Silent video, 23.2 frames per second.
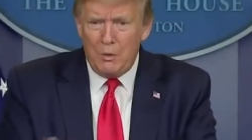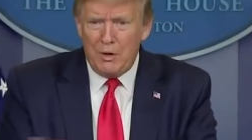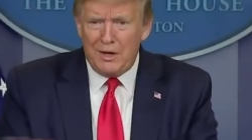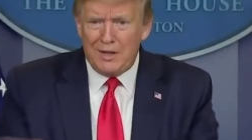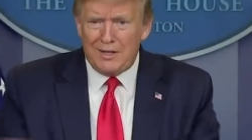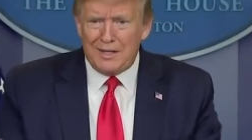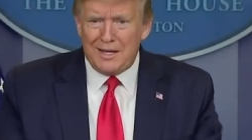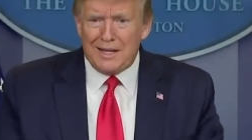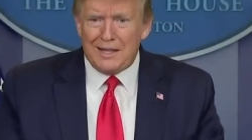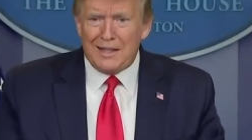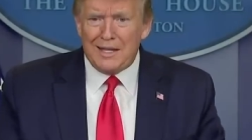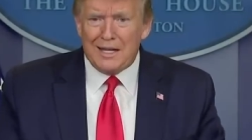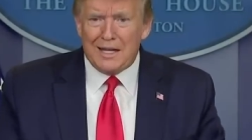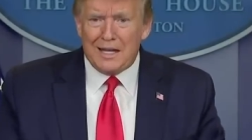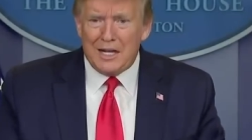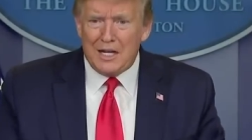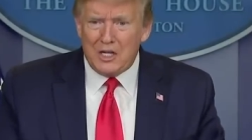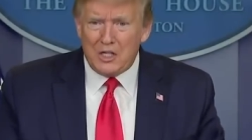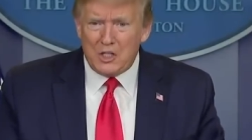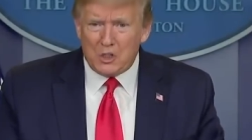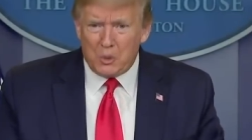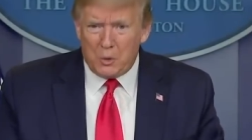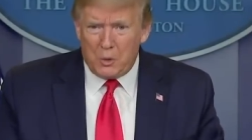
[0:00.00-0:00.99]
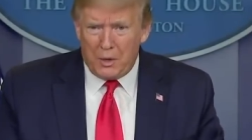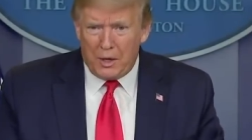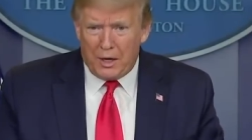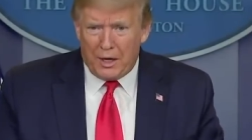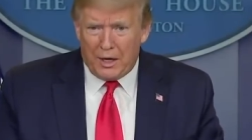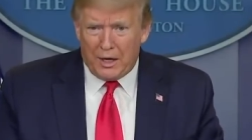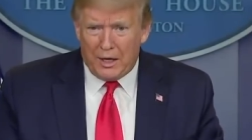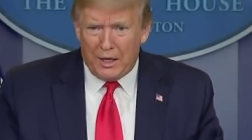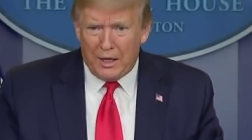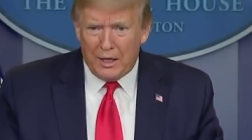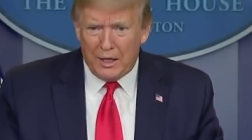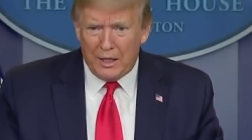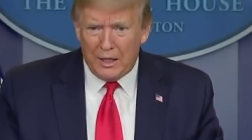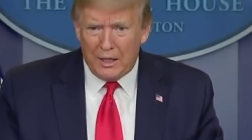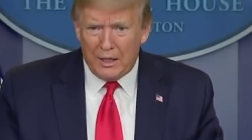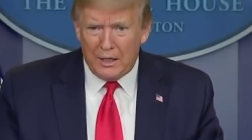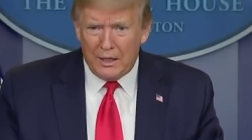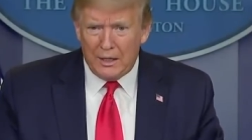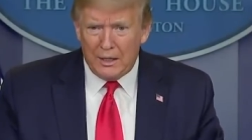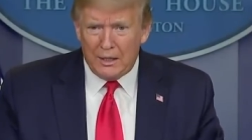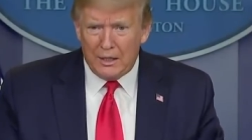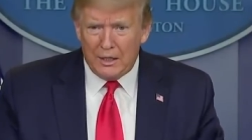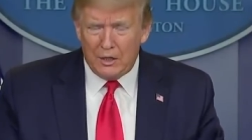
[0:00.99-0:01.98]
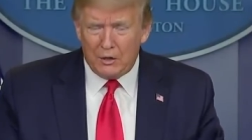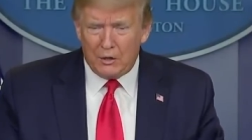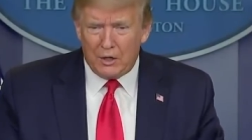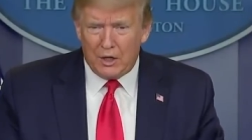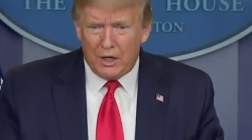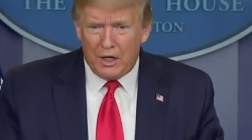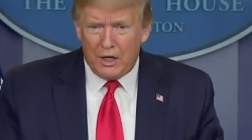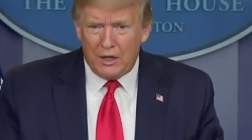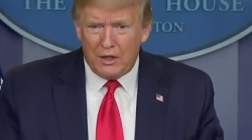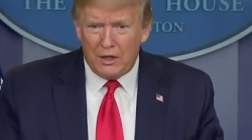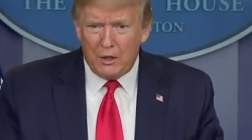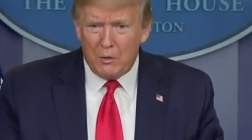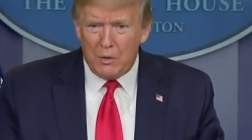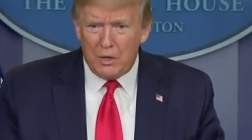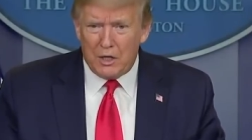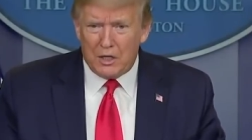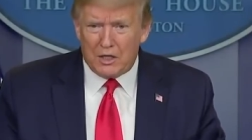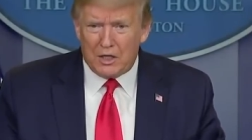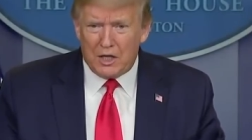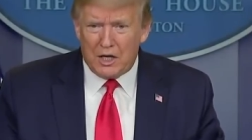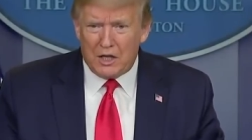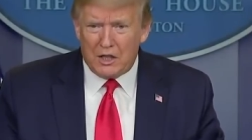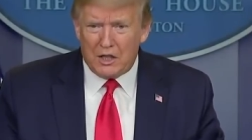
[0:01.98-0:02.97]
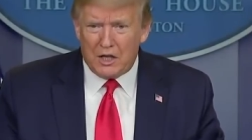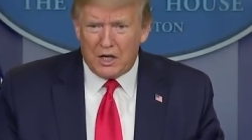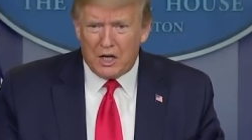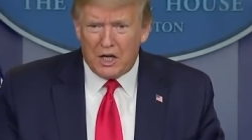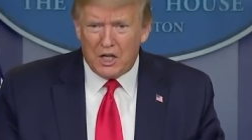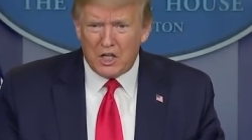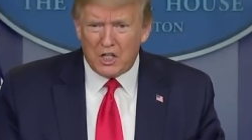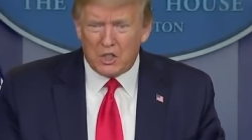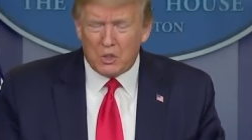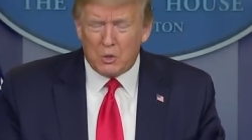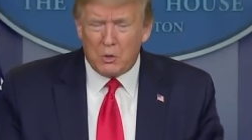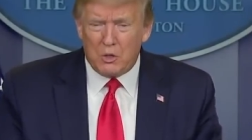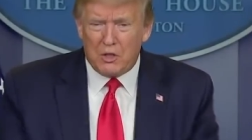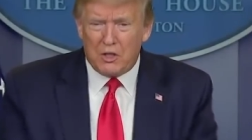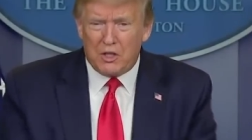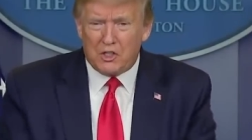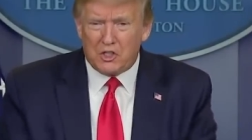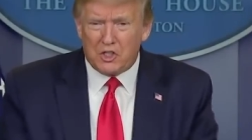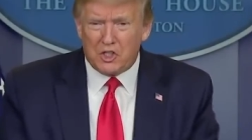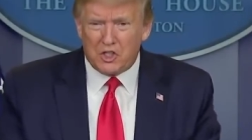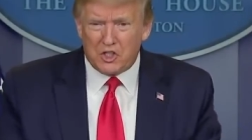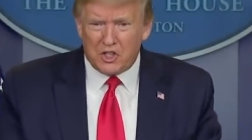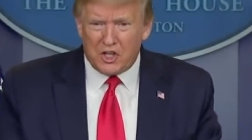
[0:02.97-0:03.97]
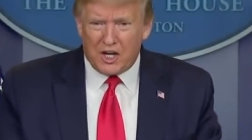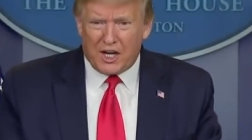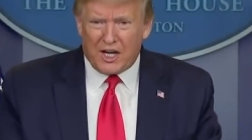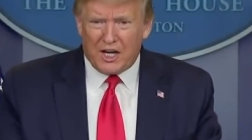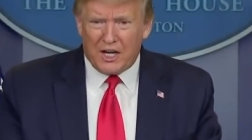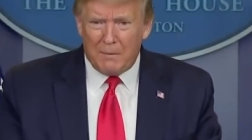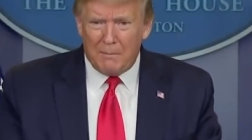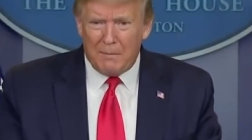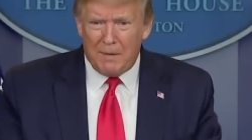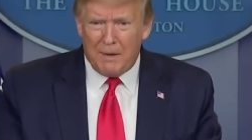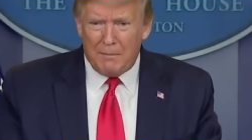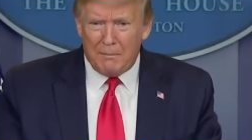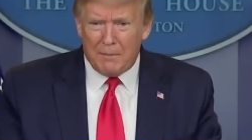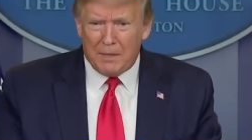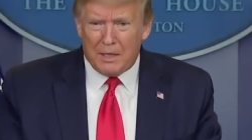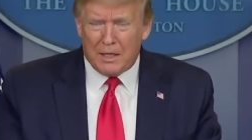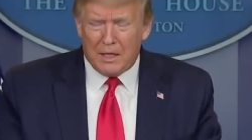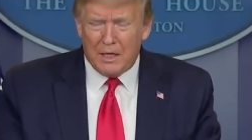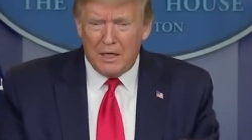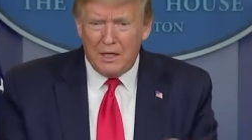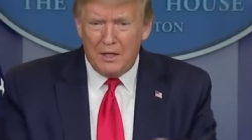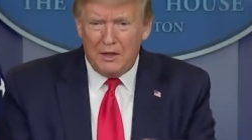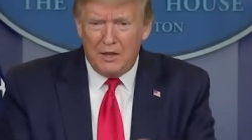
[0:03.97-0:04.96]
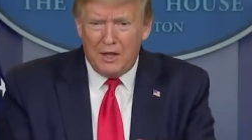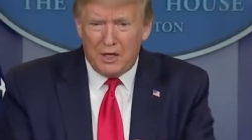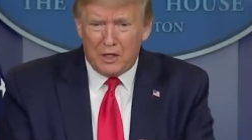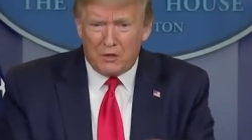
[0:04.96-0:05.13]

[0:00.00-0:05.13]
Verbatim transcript: They want to take their guns away, okay? They want to take their guns away. That's the Second Amendment.